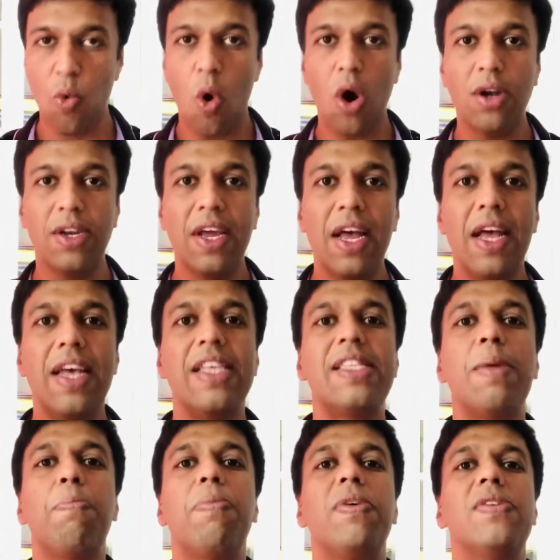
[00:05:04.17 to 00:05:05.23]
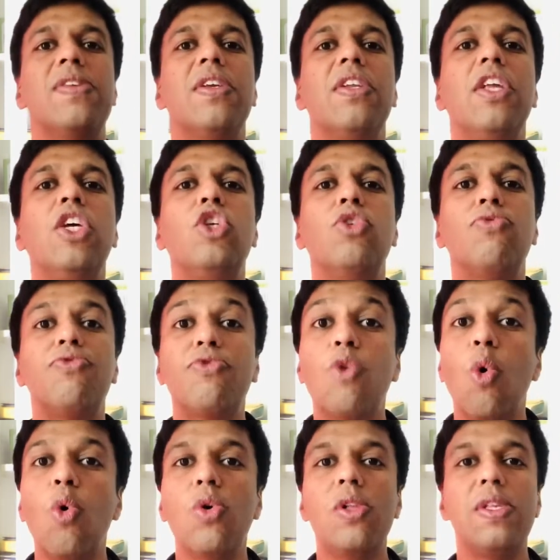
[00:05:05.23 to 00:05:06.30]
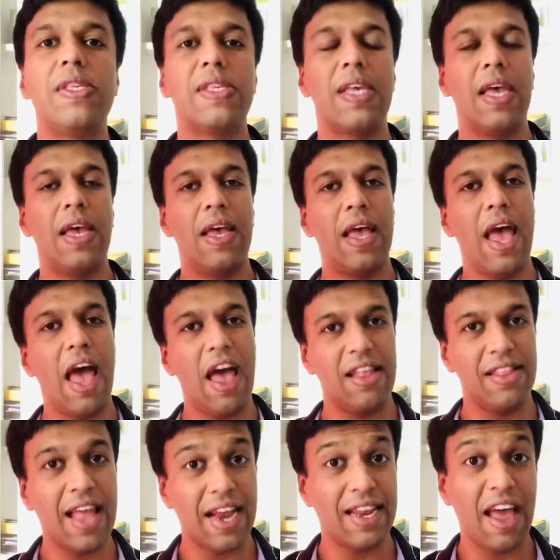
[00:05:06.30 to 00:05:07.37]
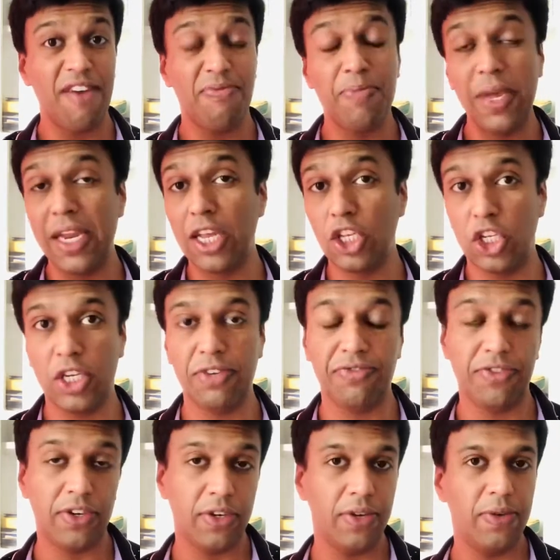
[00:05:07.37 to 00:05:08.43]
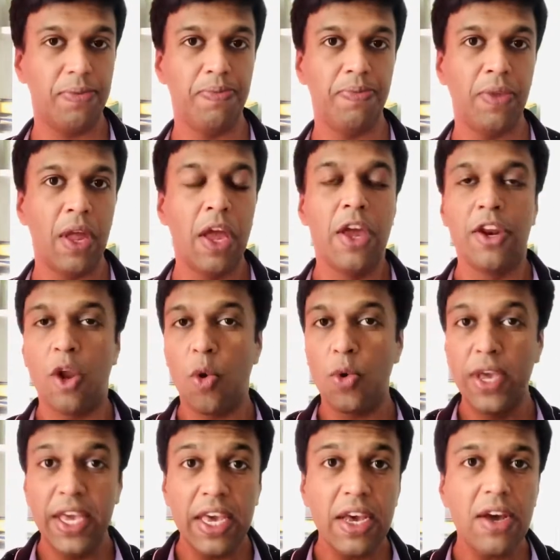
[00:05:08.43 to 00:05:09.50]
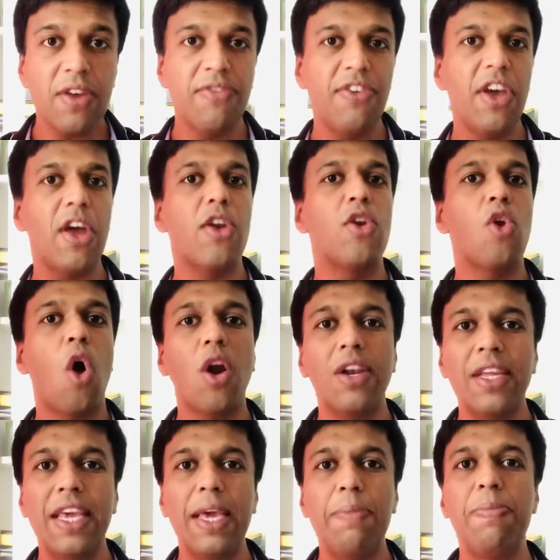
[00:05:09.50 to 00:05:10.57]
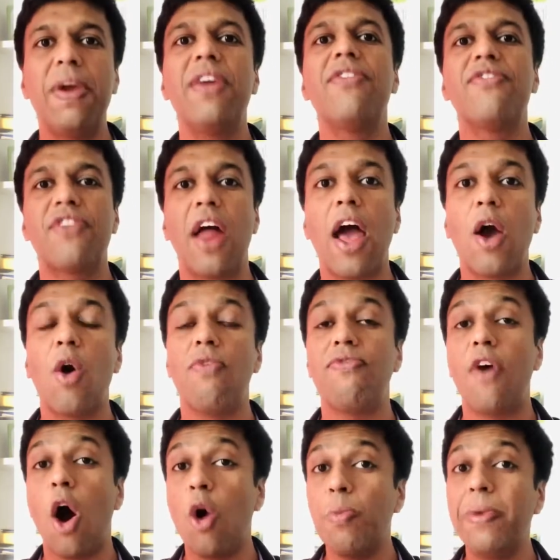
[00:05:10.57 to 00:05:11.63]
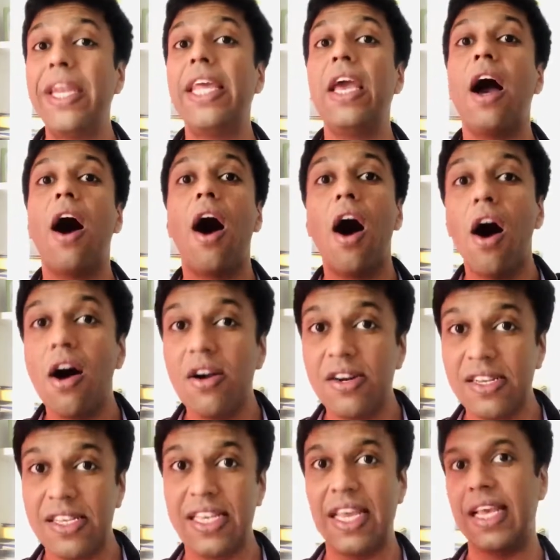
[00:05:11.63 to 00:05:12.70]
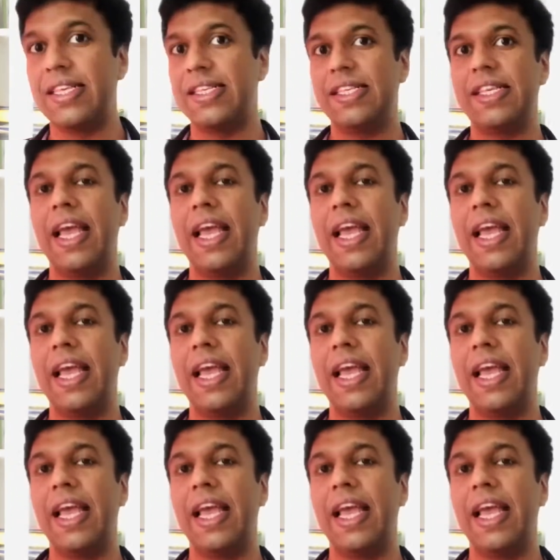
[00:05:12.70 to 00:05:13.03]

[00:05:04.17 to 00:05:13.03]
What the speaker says: what is the percentage of goals that have been achieved. Now here we are not keeping track of how many hours he has